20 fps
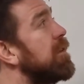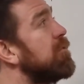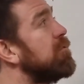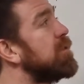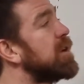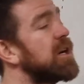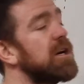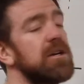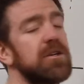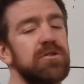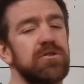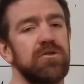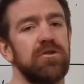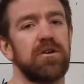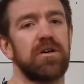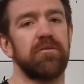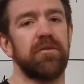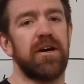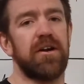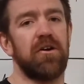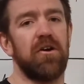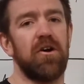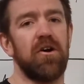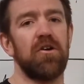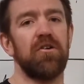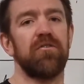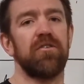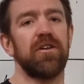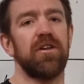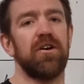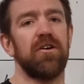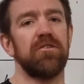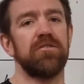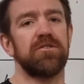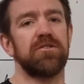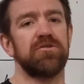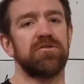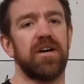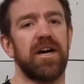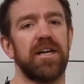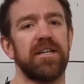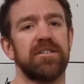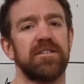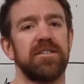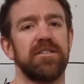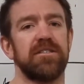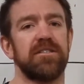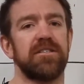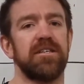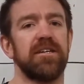we're going to talk about overload strategies.